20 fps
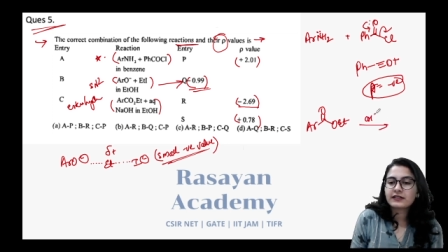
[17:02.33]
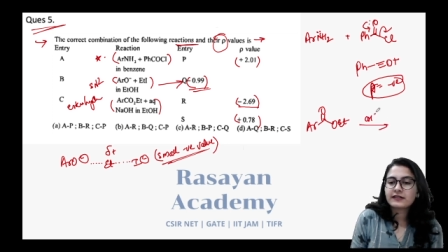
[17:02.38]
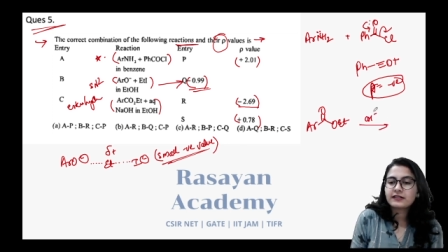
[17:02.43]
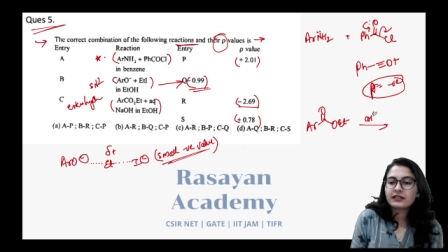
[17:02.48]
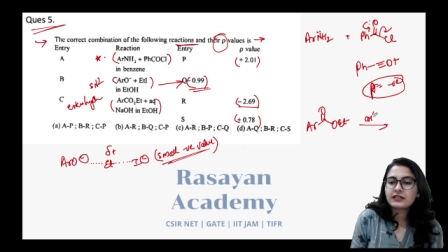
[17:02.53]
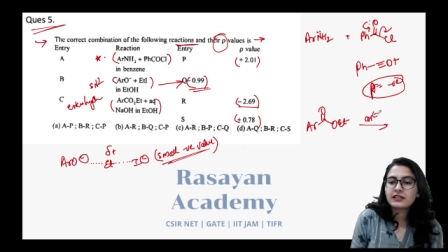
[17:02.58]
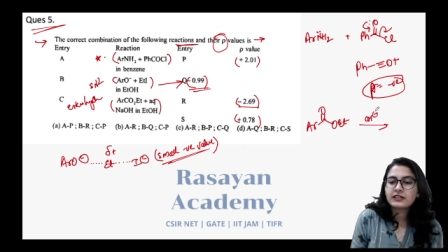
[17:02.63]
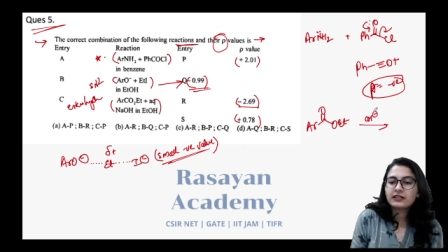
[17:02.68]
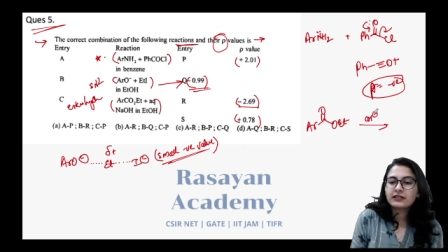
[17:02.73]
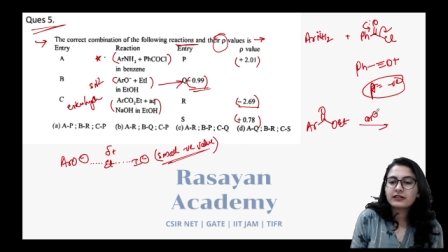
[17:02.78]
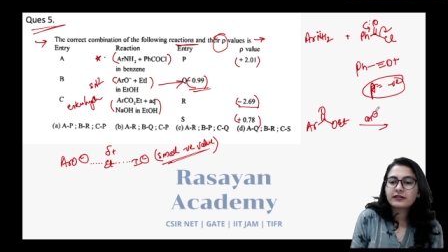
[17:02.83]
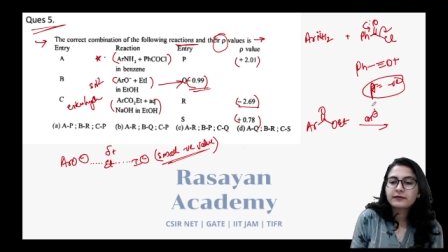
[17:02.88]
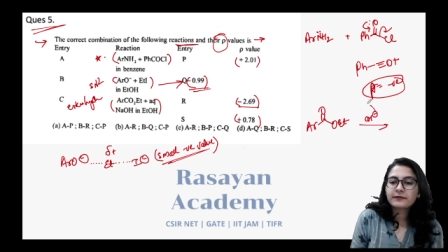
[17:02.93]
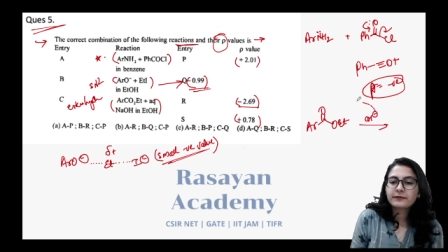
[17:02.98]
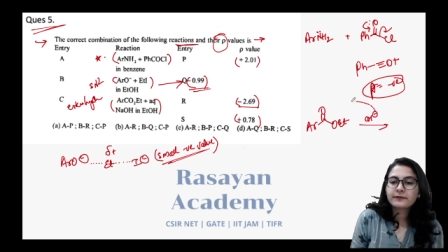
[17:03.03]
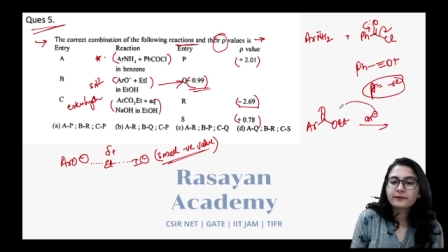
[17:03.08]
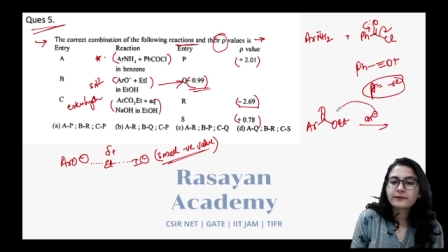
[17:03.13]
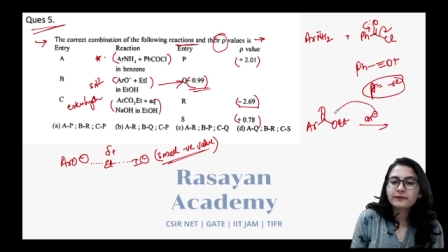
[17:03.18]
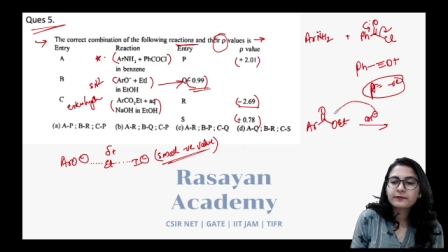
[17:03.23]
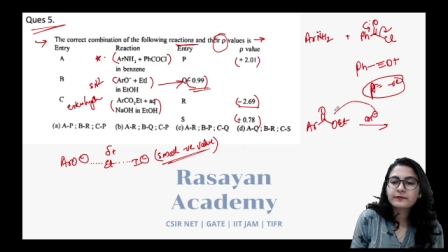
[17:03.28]
isn't it?
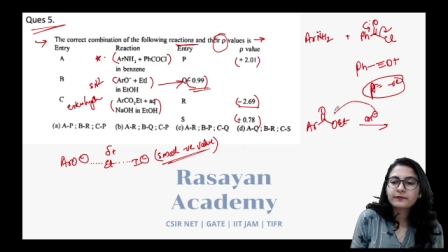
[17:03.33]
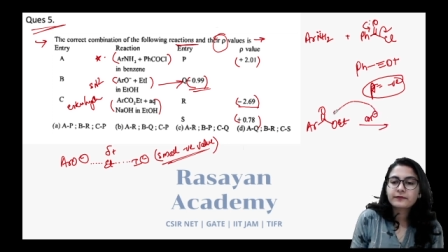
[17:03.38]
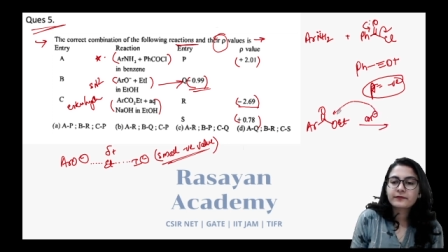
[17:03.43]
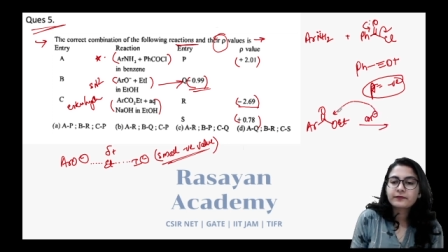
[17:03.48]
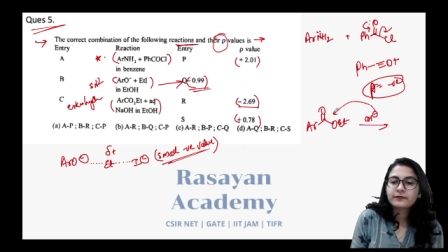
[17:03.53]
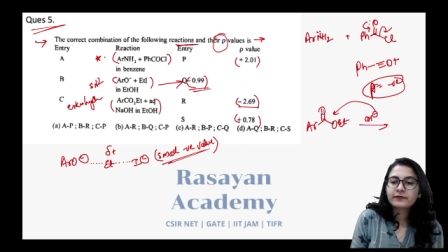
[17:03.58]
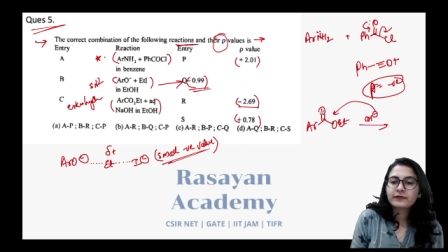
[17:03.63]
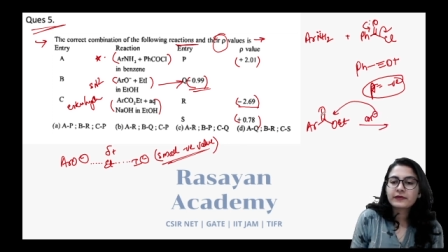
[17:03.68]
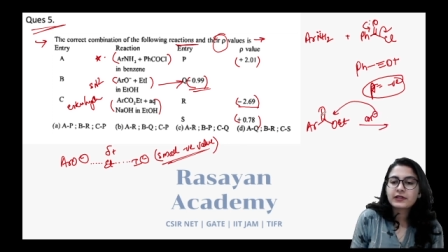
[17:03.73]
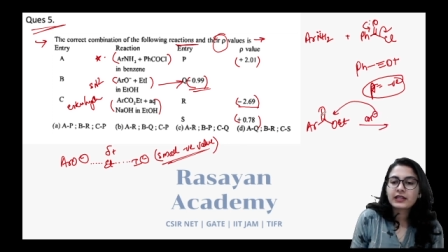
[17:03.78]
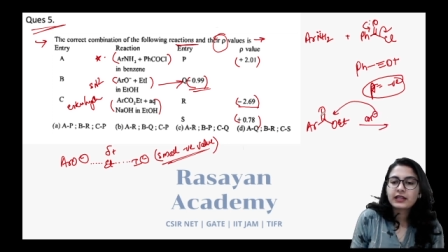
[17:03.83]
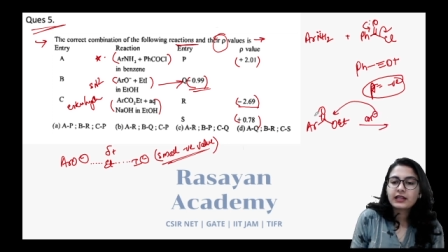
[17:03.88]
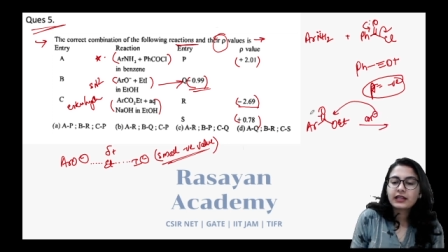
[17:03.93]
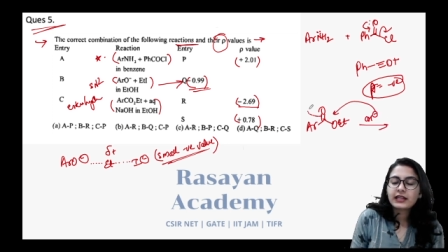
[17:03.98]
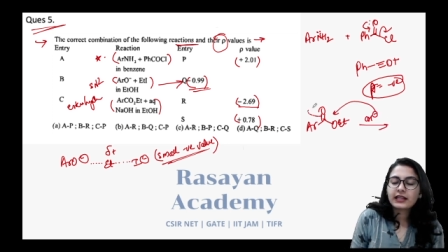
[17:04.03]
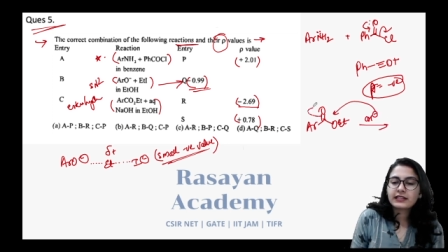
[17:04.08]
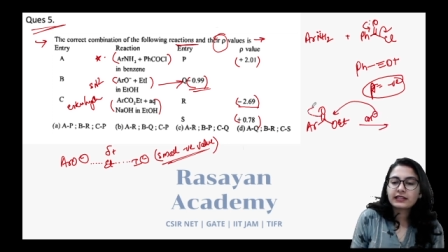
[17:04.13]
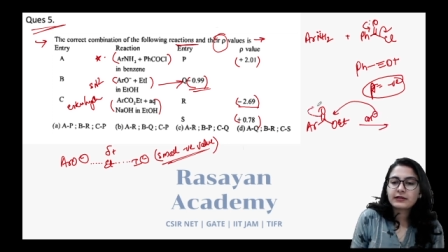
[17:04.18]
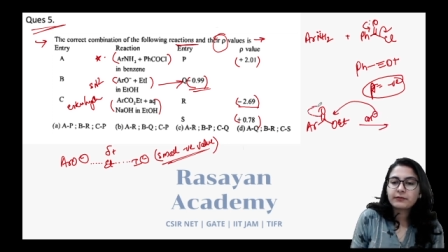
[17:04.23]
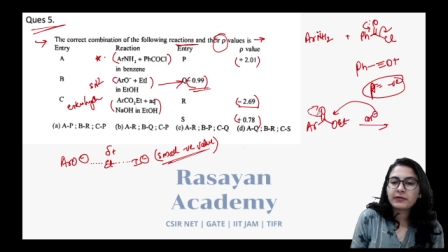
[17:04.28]

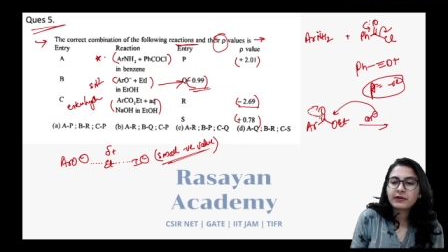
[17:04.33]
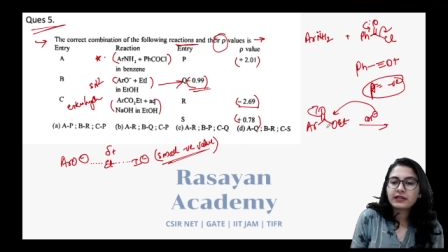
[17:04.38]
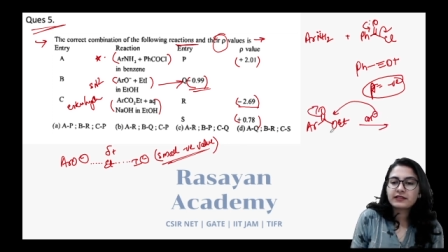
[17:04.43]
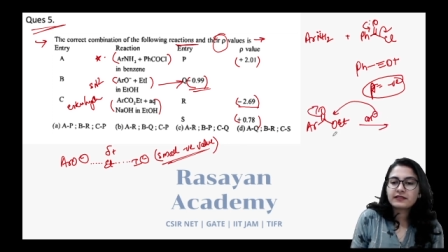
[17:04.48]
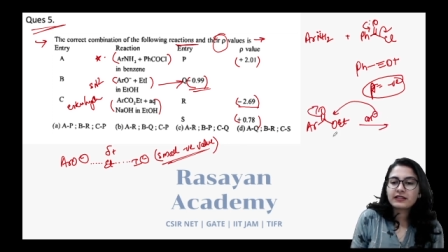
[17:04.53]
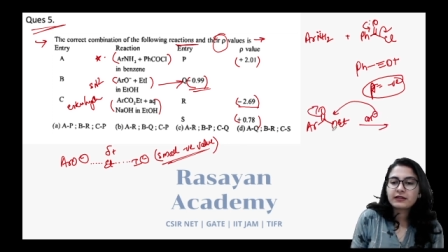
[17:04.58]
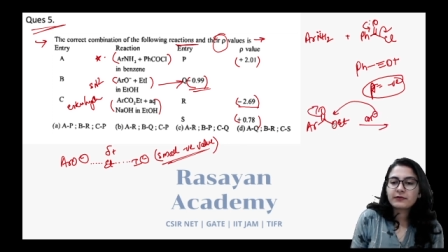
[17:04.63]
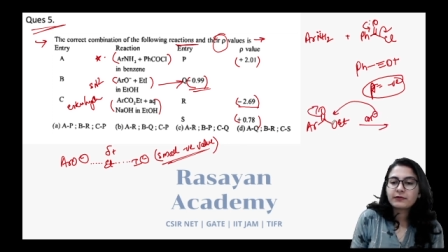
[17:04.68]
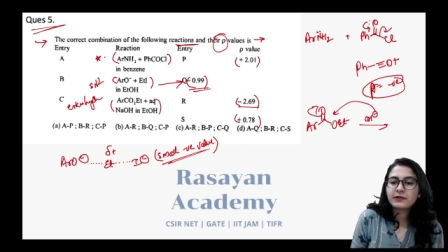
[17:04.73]
In the basic